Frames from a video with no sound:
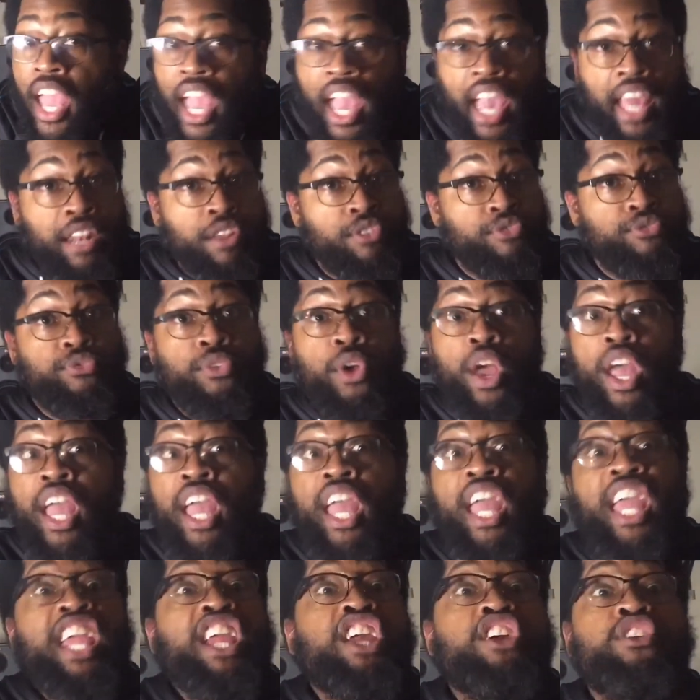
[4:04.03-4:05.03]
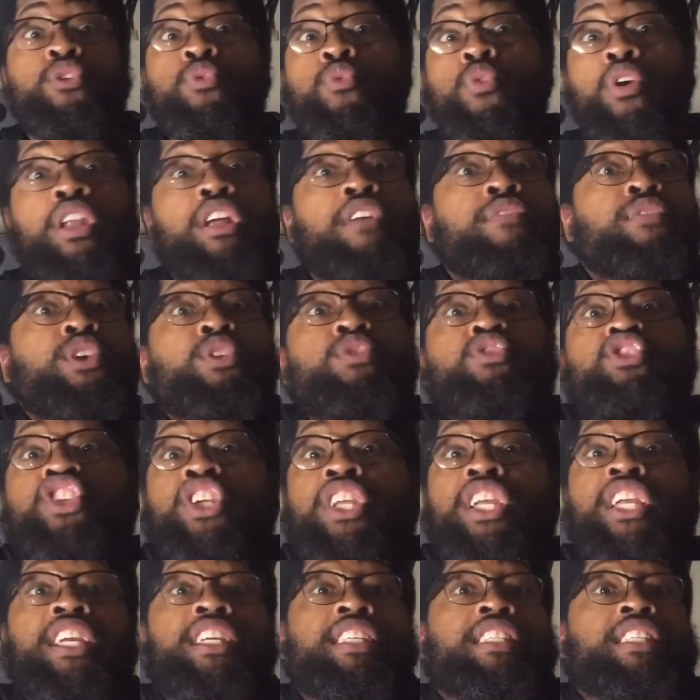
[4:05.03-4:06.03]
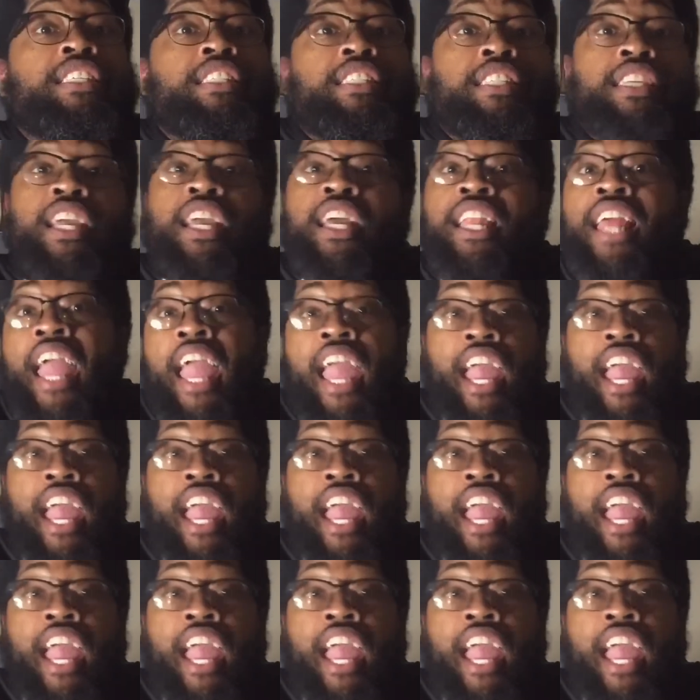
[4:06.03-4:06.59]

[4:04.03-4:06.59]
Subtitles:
and if either one of you geniuses can